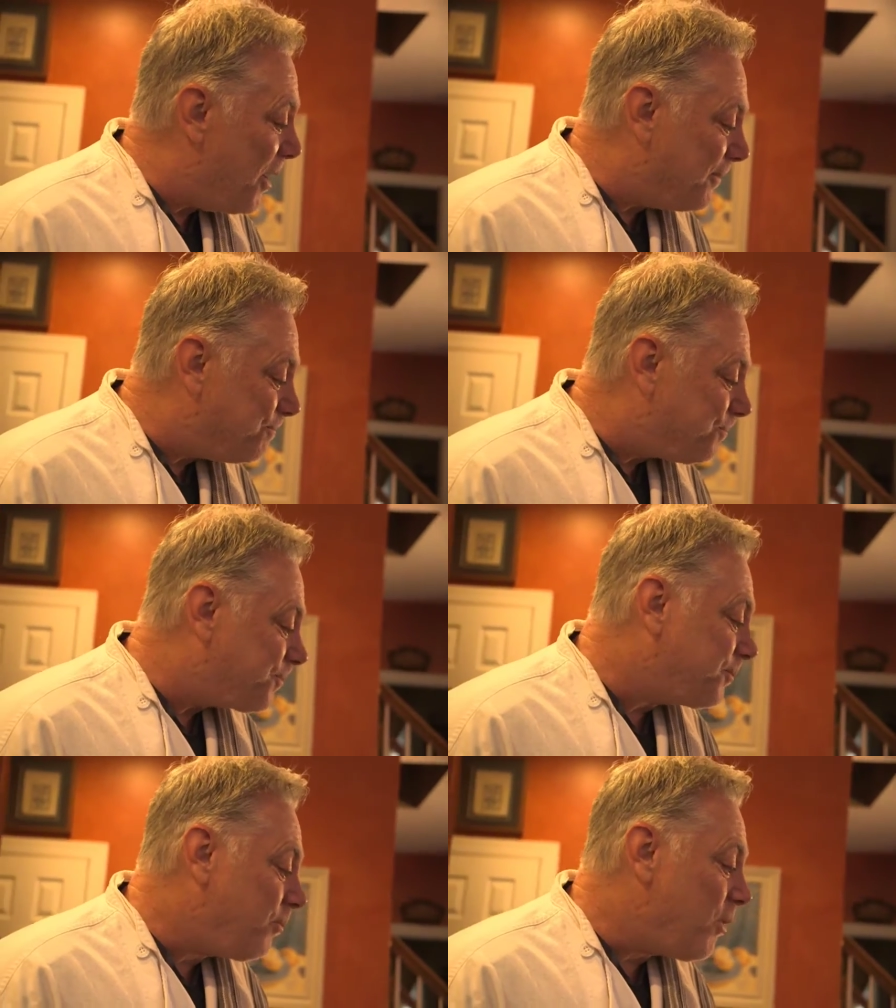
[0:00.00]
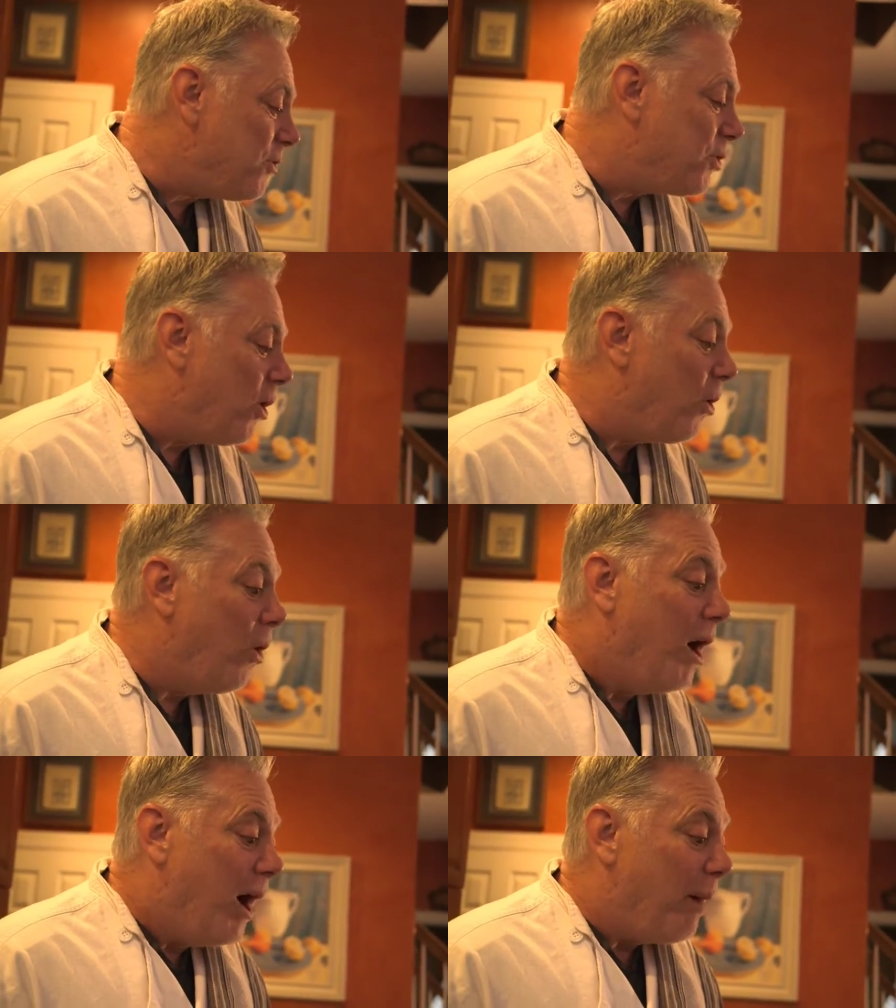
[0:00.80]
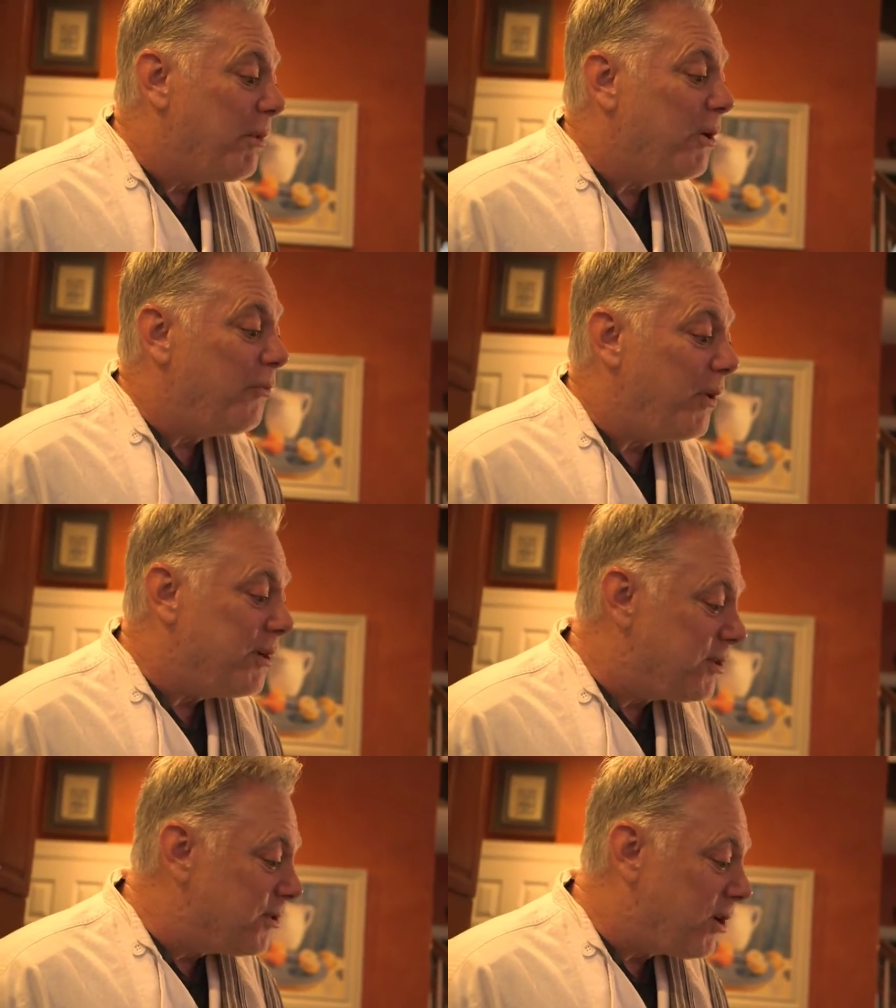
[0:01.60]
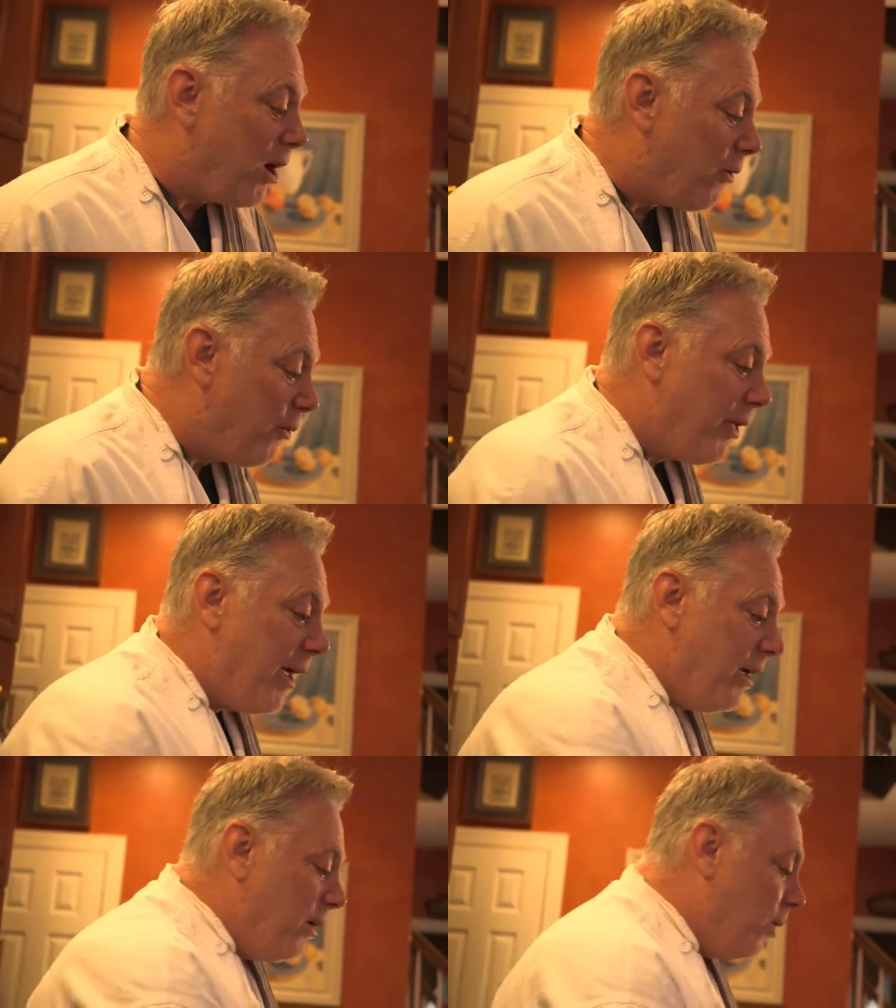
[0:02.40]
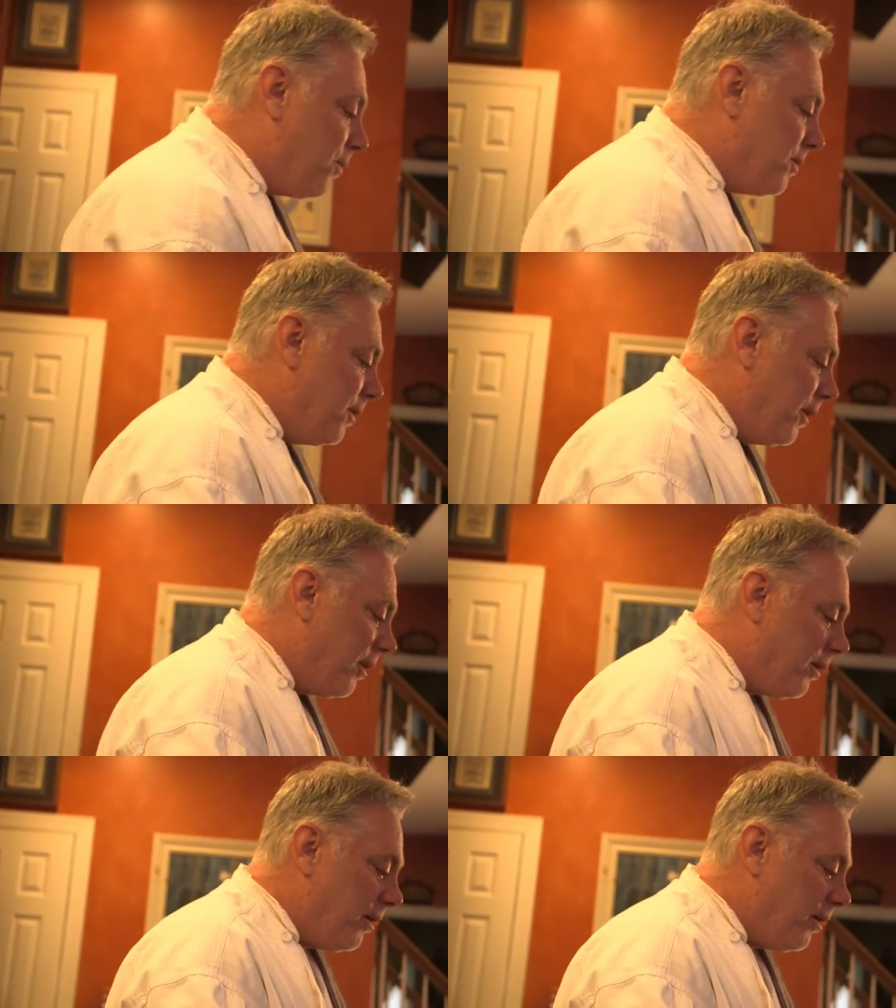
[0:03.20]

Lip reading: Mm-hmm. So I'm going to finish this off with egg yolks in here.